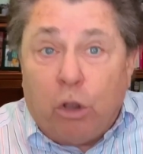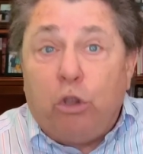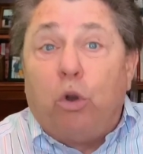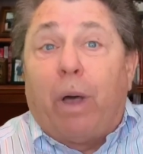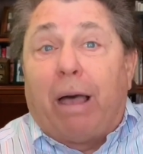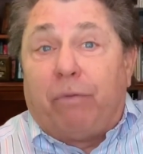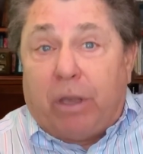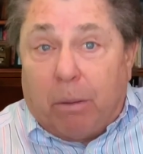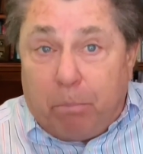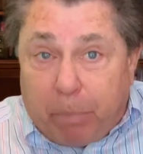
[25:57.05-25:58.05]
You have the
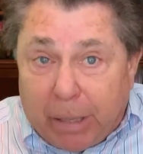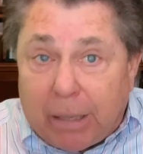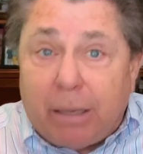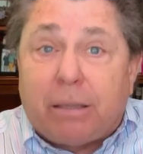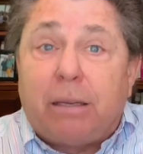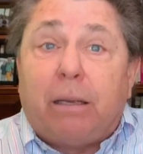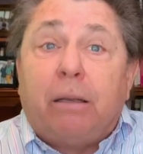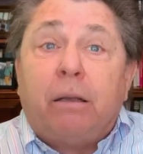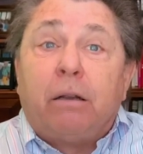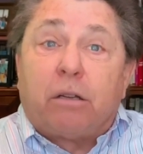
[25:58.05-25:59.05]
ability
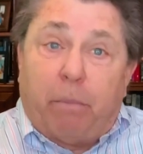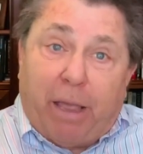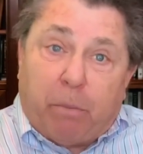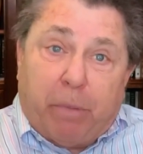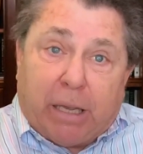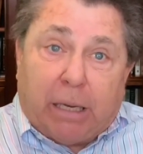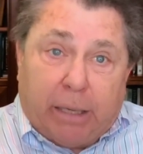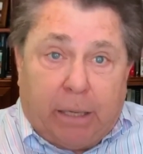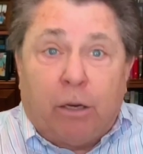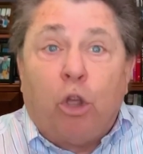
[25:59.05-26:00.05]
to make me
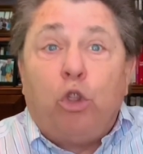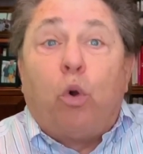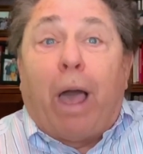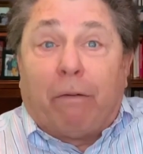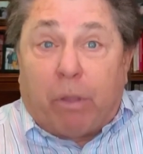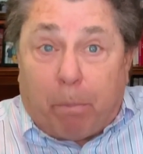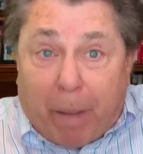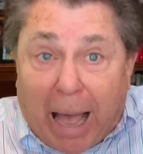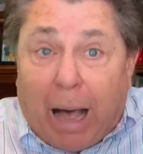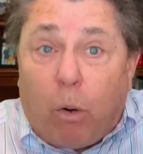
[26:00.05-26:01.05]
clean. You have the
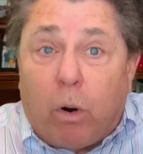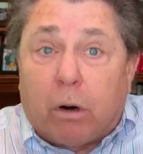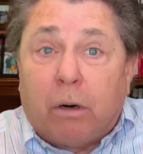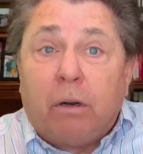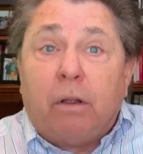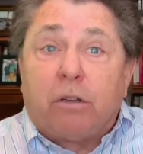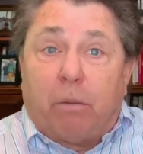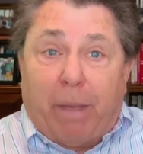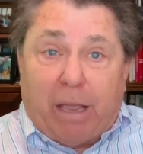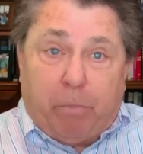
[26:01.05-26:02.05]
power to
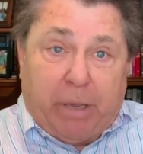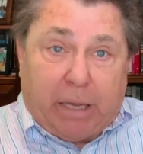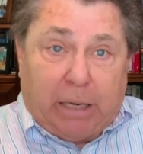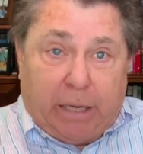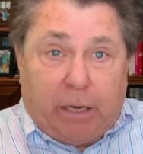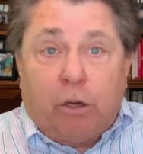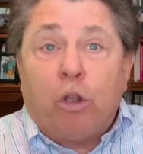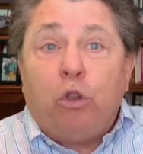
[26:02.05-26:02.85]
make me clean.